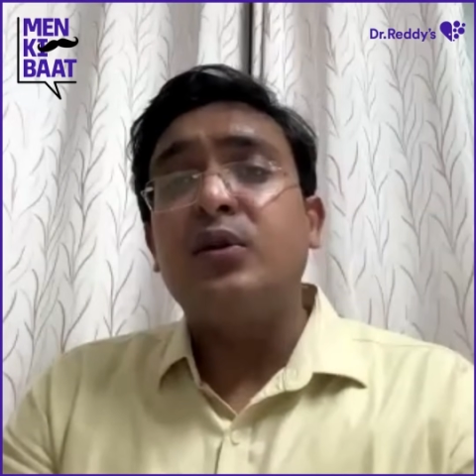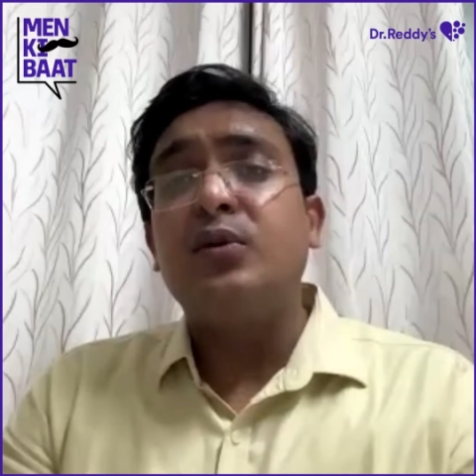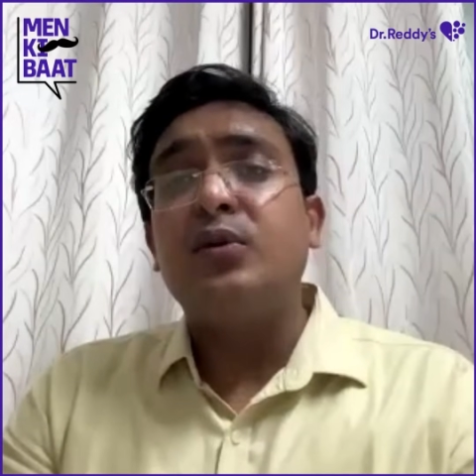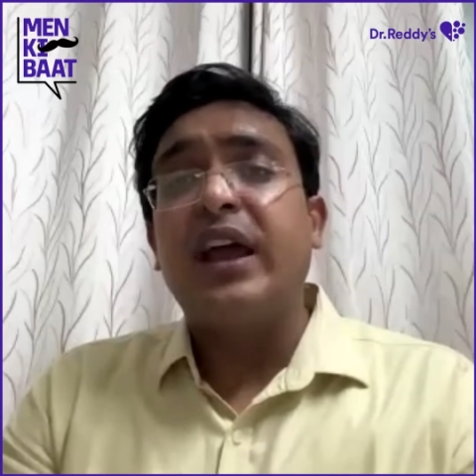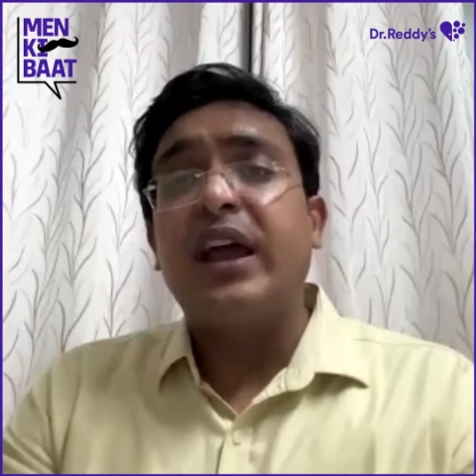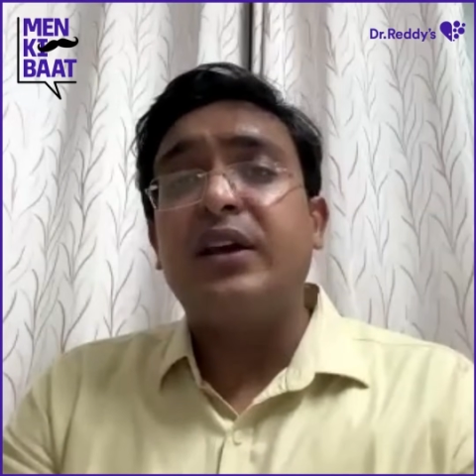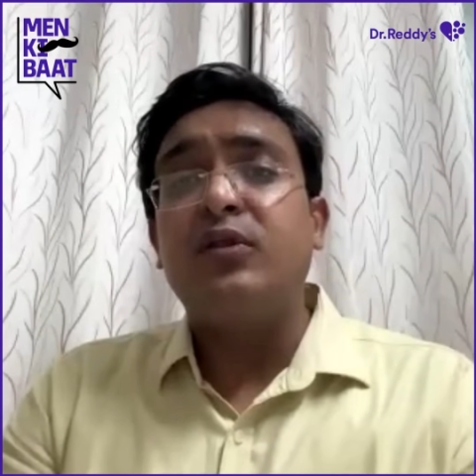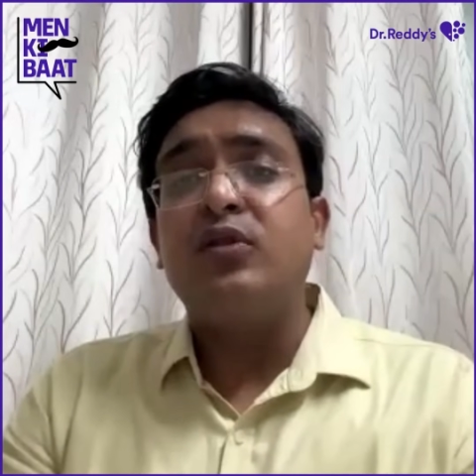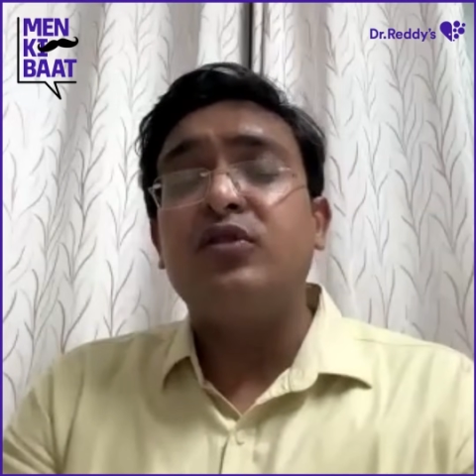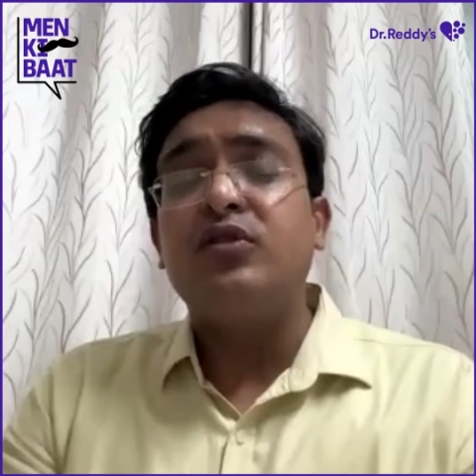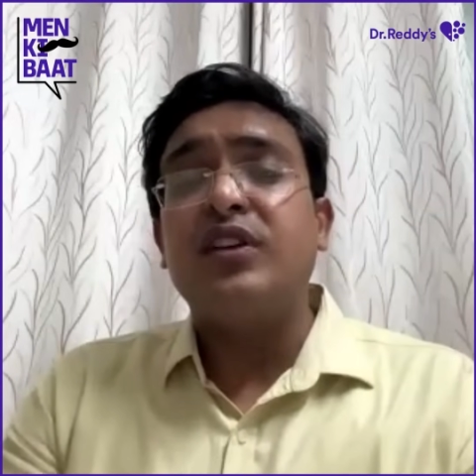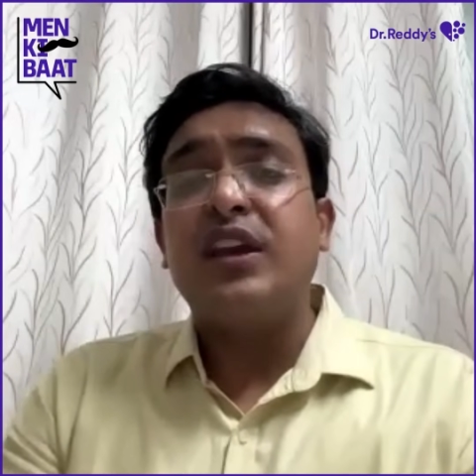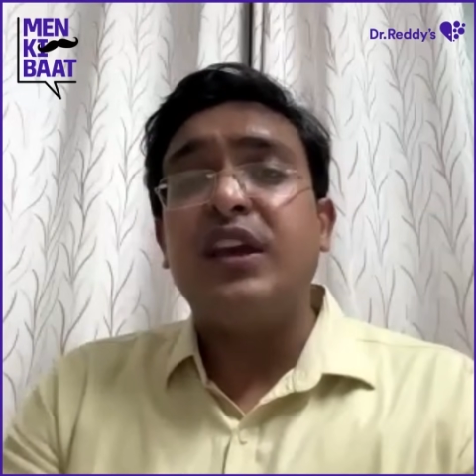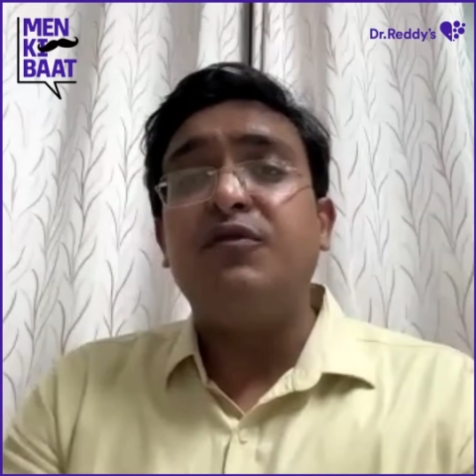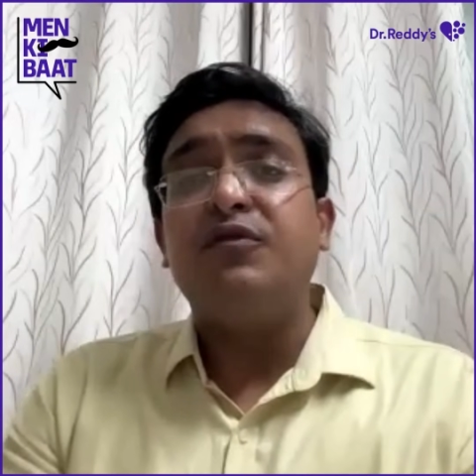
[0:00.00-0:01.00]
to
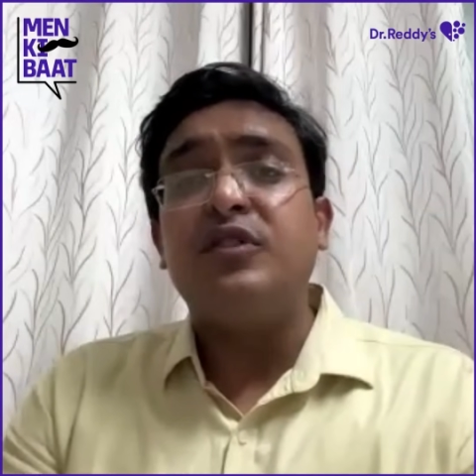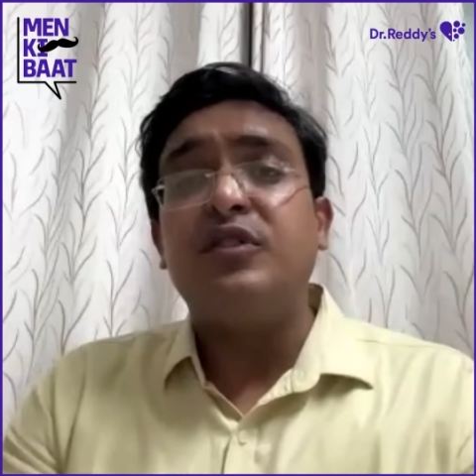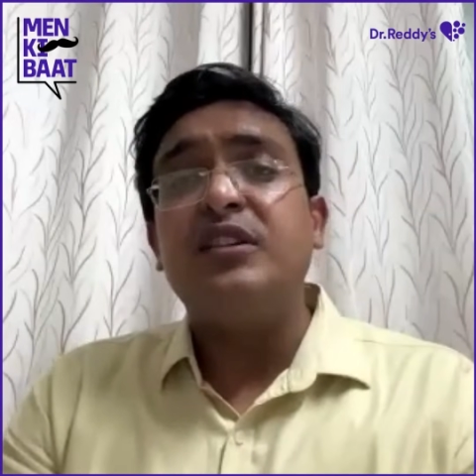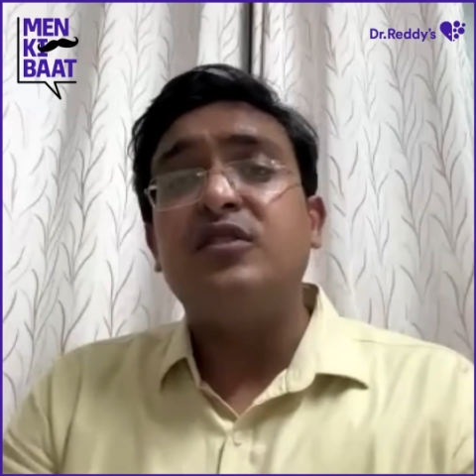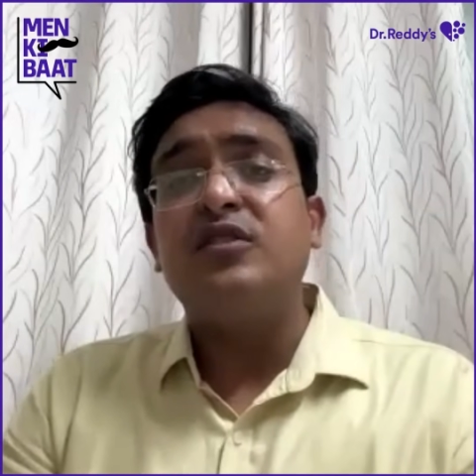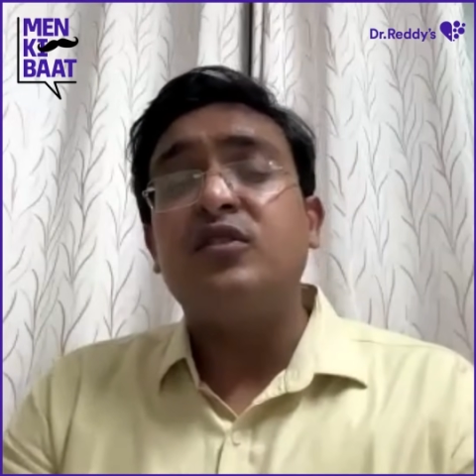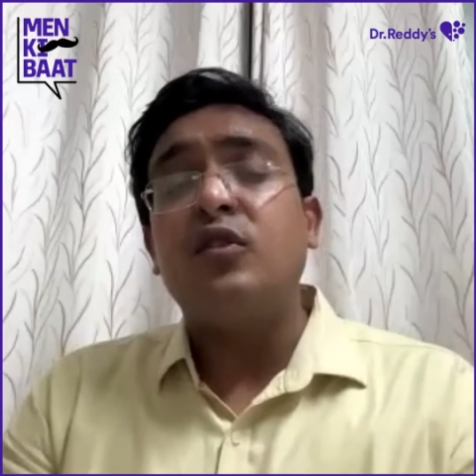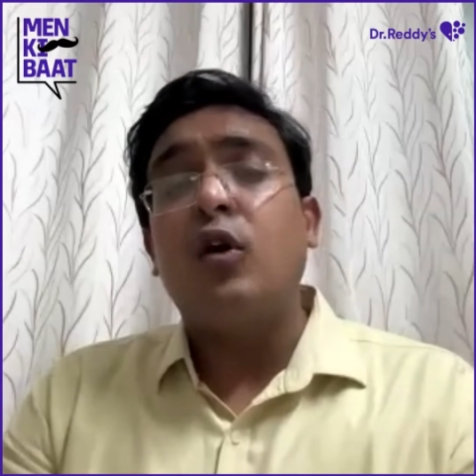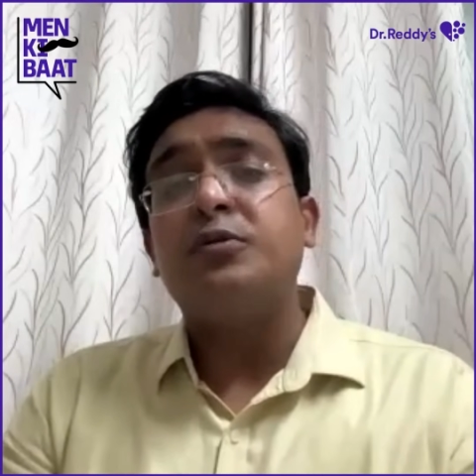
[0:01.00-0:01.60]
diagnose if this